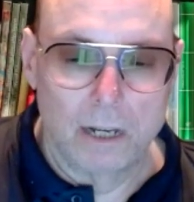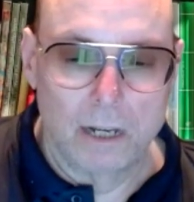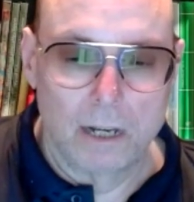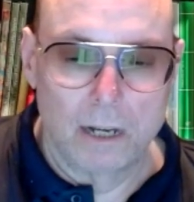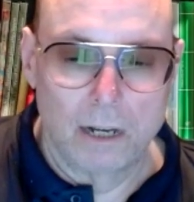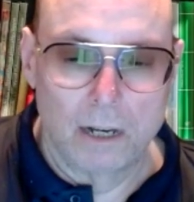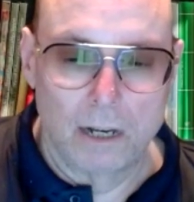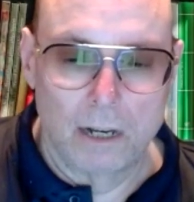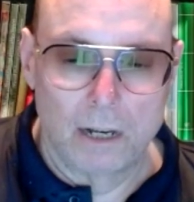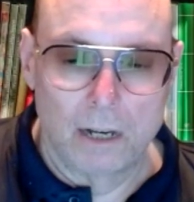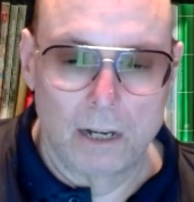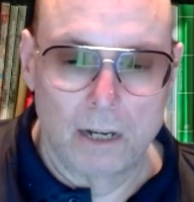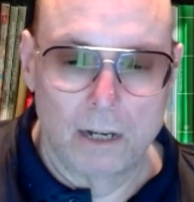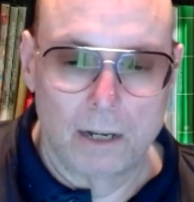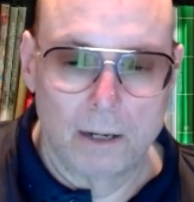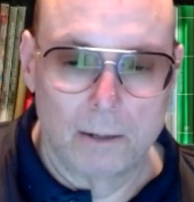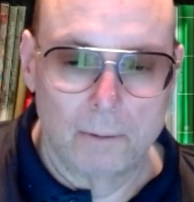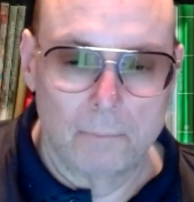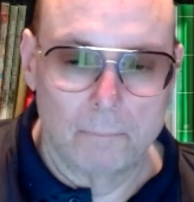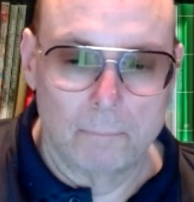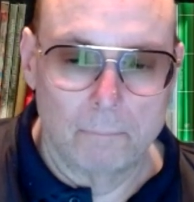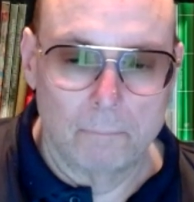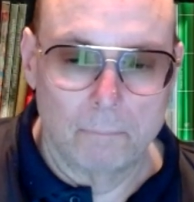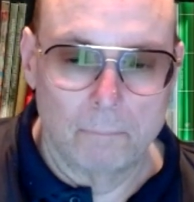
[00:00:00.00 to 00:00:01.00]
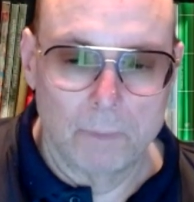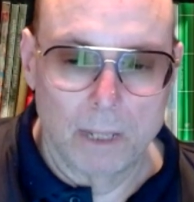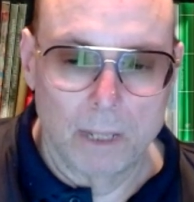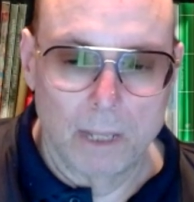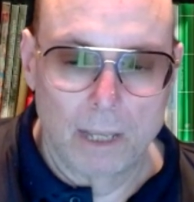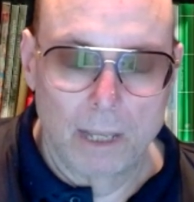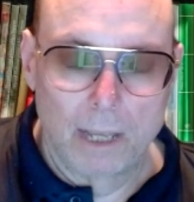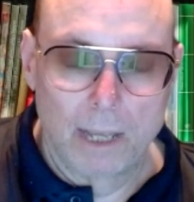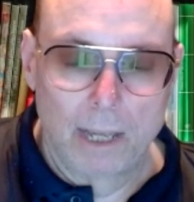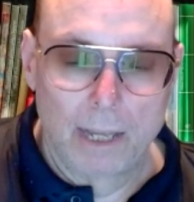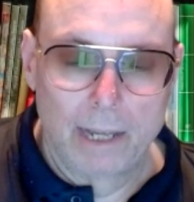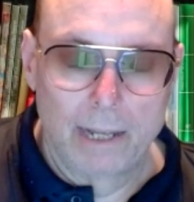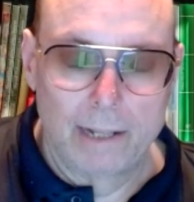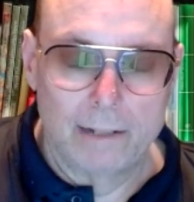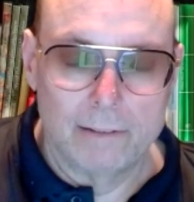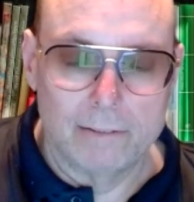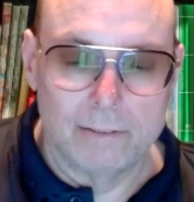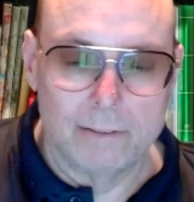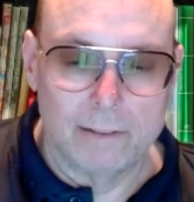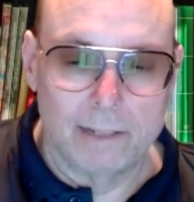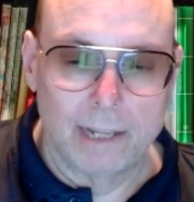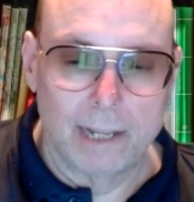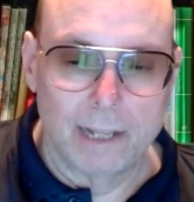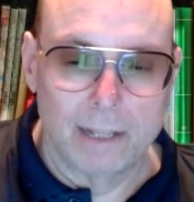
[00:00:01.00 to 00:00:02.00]
Um,
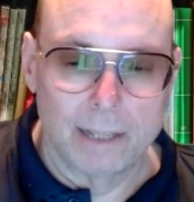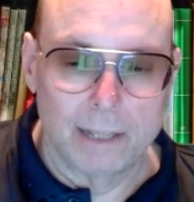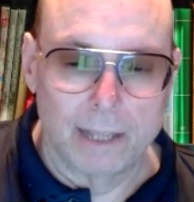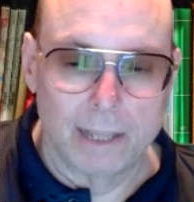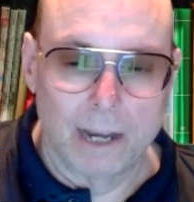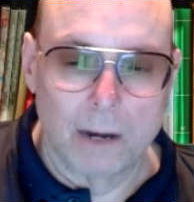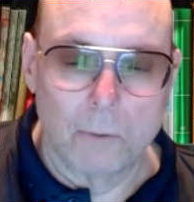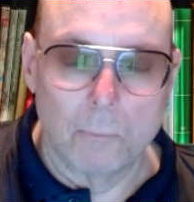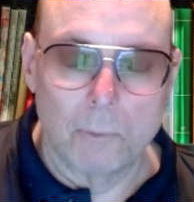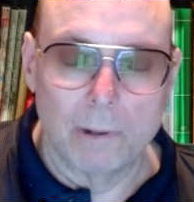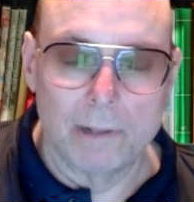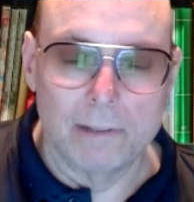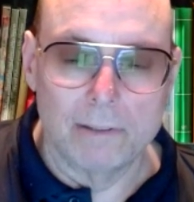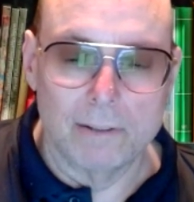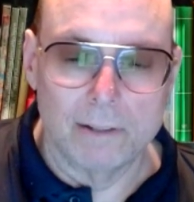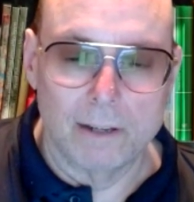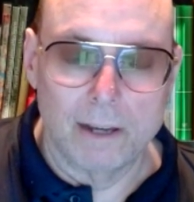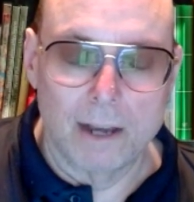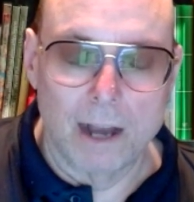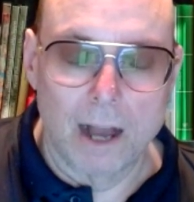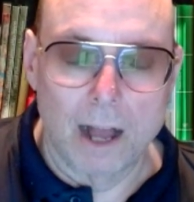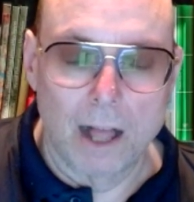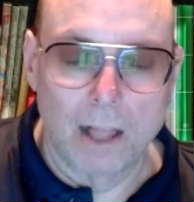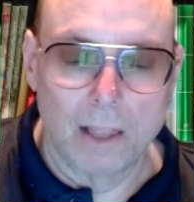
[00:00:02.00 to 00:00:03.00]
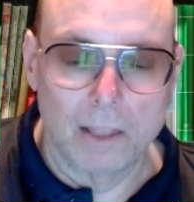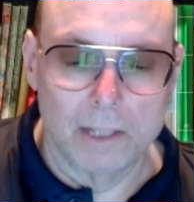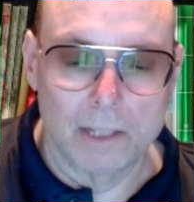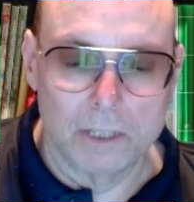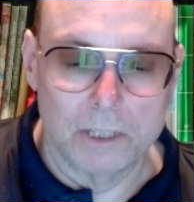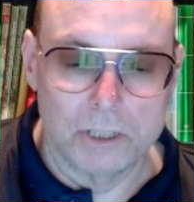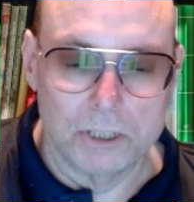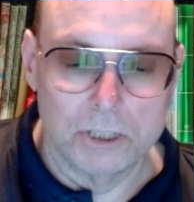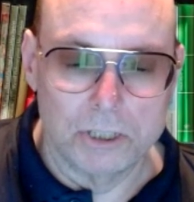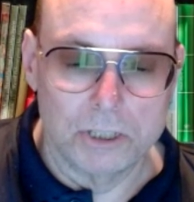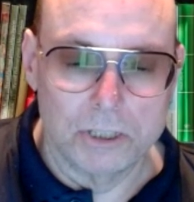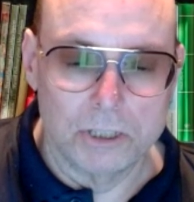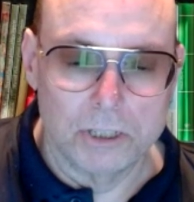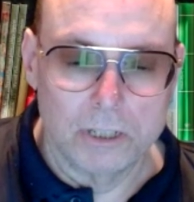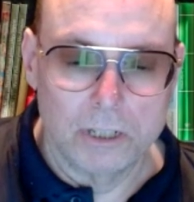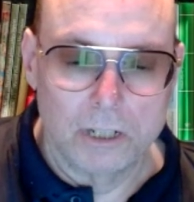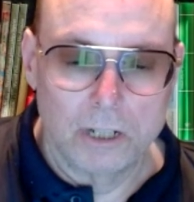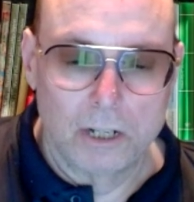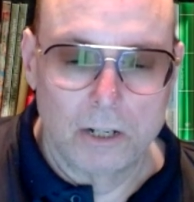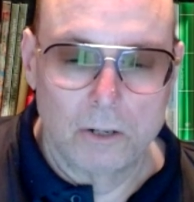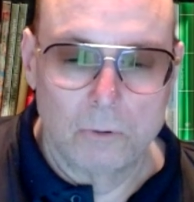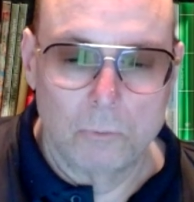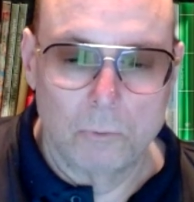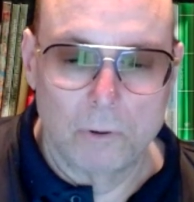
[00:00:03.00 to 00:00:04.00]
Incidentally, I went to college
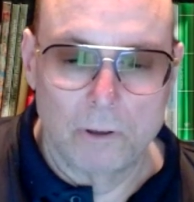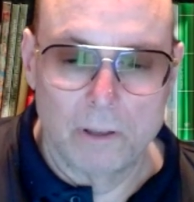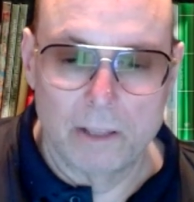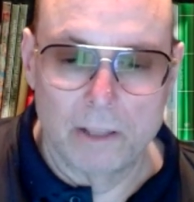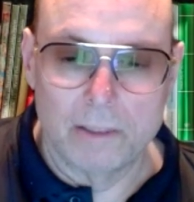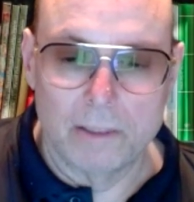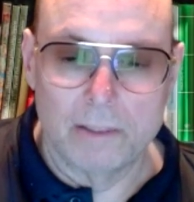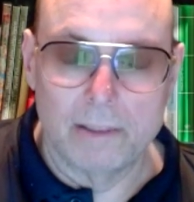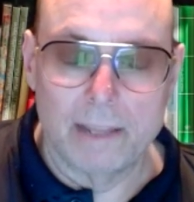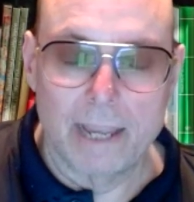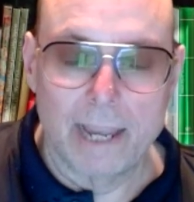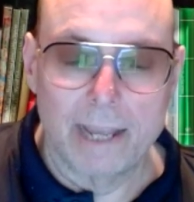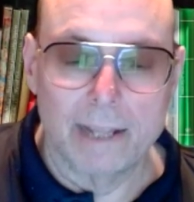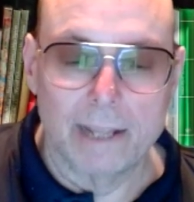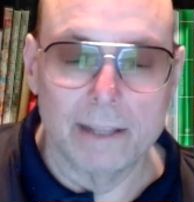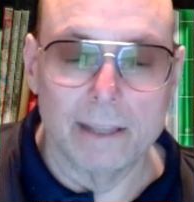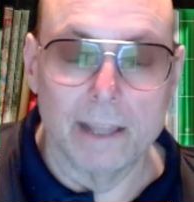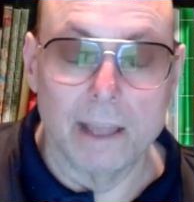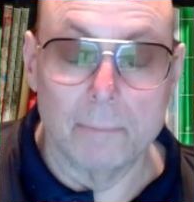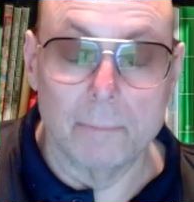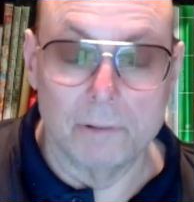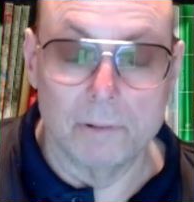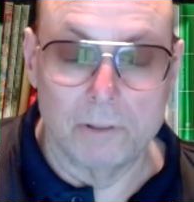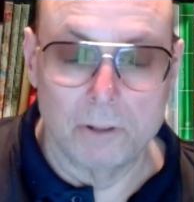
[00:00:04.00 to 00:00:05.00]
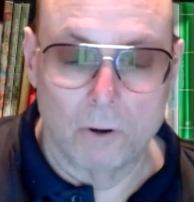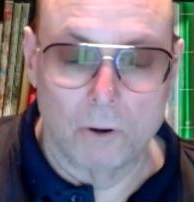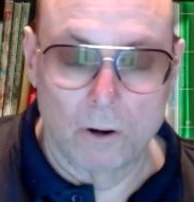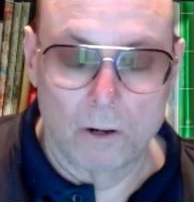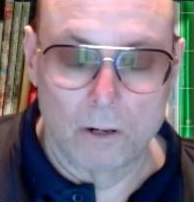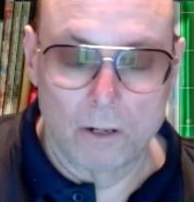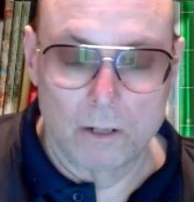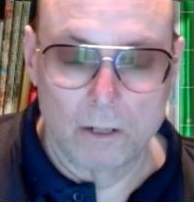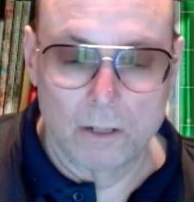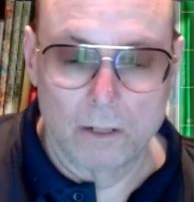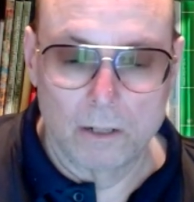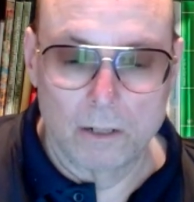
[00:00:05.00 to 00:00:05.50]
with Dan Lebitard,